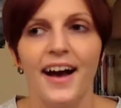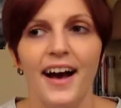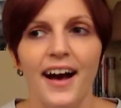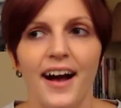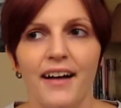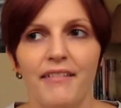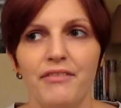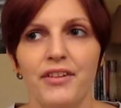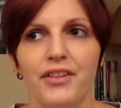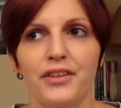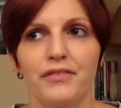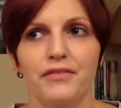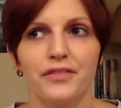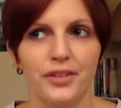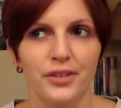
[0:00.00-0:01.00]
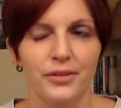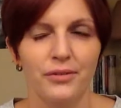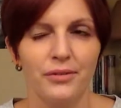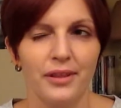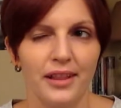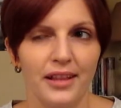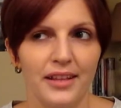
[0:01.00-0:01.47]
of the
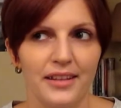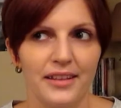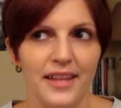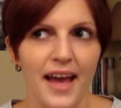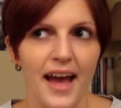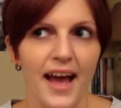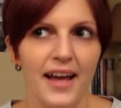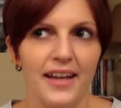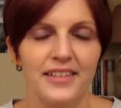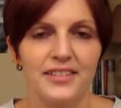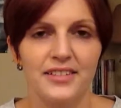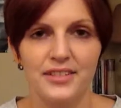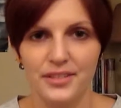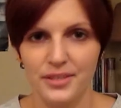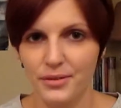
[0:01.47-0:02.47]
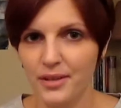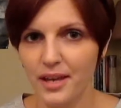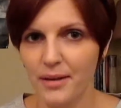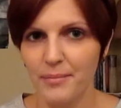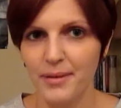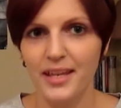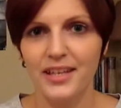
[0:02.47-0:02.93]
few that do
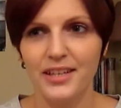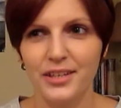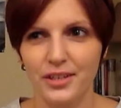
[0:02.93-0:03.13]
come in.